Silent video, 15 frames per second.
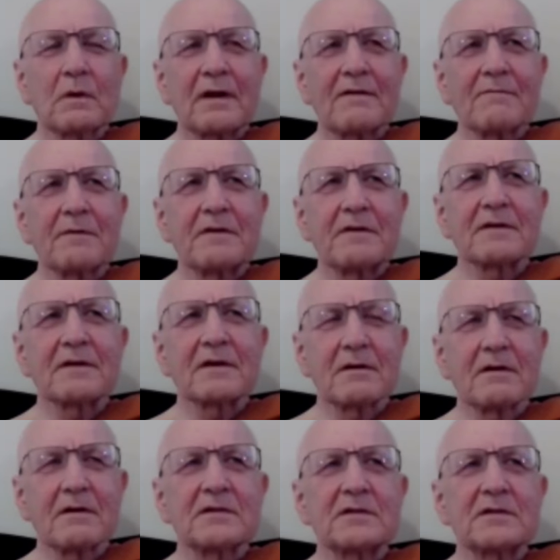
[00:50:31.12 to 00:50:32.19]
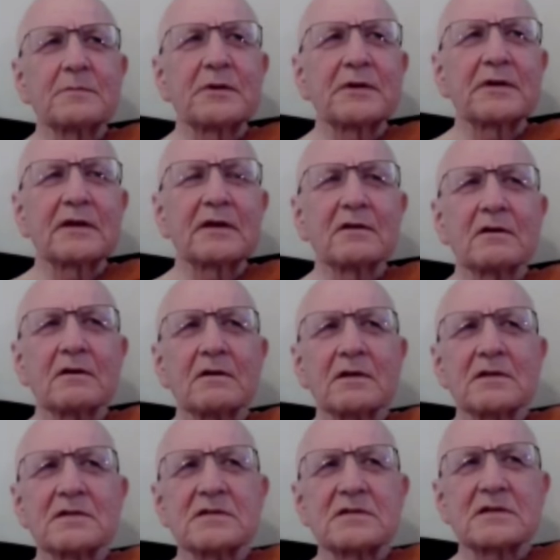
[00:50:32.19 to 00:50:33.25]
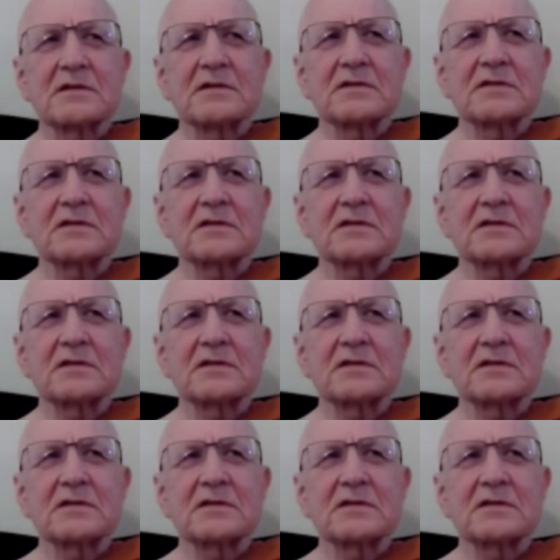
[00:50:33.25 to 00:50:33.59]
what I've been contemplating a lot is